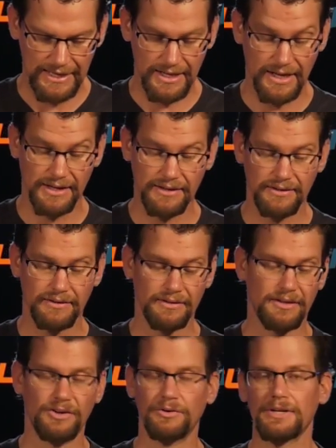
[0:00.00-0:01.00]
Uh,
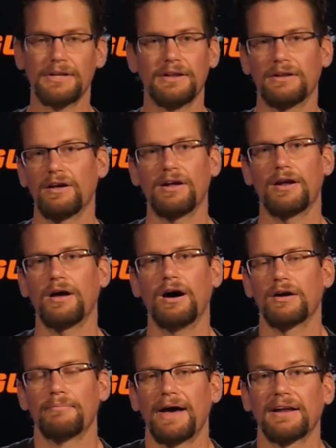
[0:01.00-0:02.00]
you know, it, it
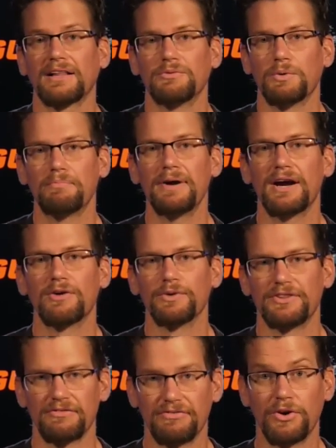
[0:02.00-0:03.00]
automatically will pair
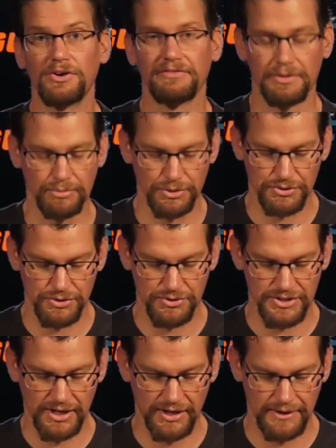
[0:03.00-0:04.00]
with your phone if the
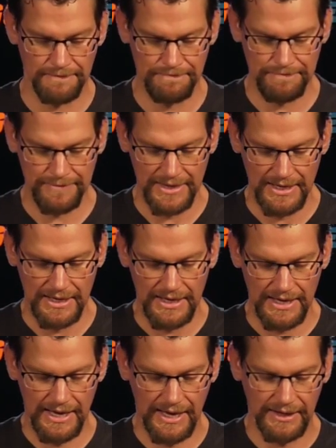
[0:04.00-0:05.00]
Bluetooth's on.
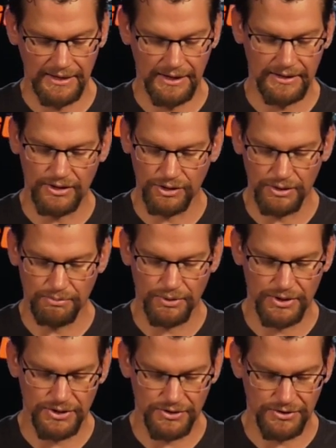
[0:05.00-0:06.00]
And uh, you know, you
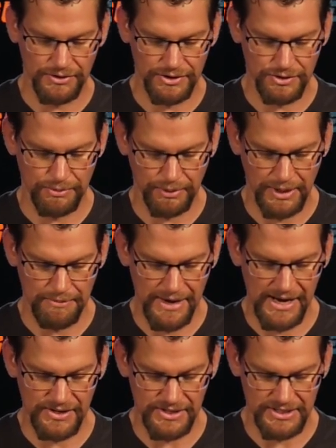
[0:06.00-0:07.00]
put in your three AAA
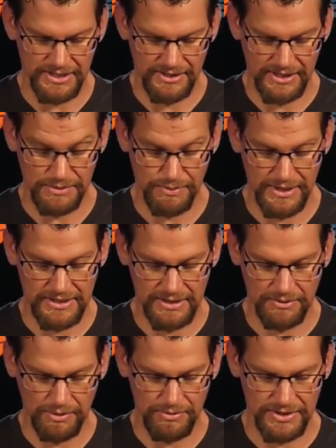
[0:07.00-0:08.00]
batteries here. That's
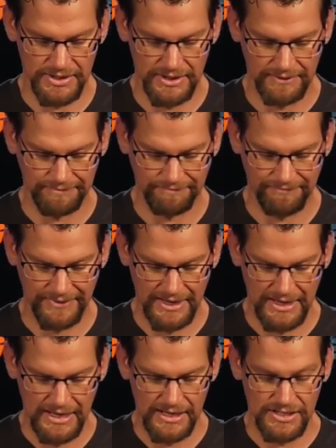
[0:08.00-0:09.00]
basically what we're seeing.
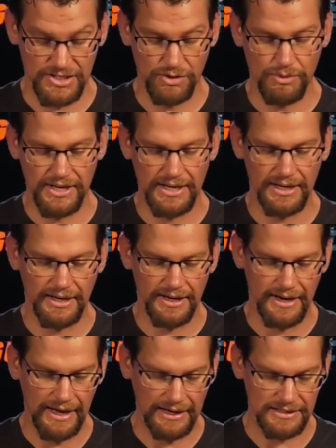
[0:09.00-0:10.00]
So we hit
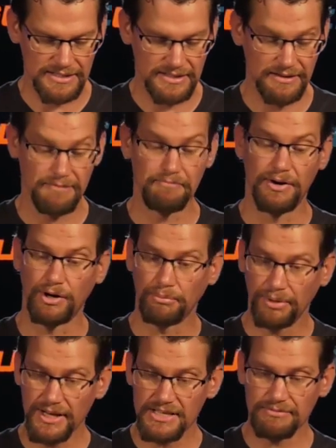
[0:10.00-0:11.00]
next. Barrel
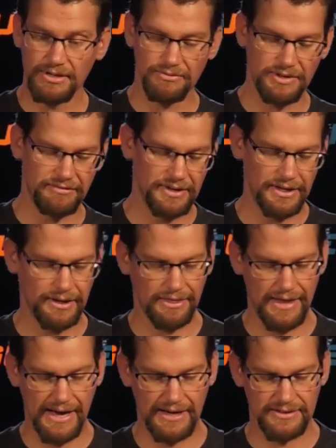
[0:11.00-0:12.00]
placement, we've
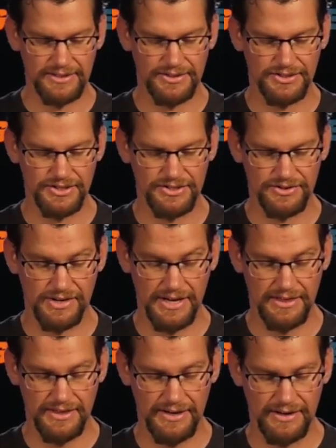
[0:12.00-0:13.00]
done that just
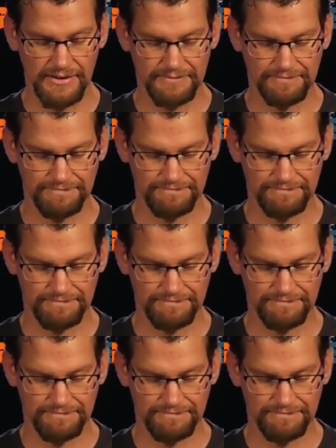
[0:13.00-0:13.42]
right there.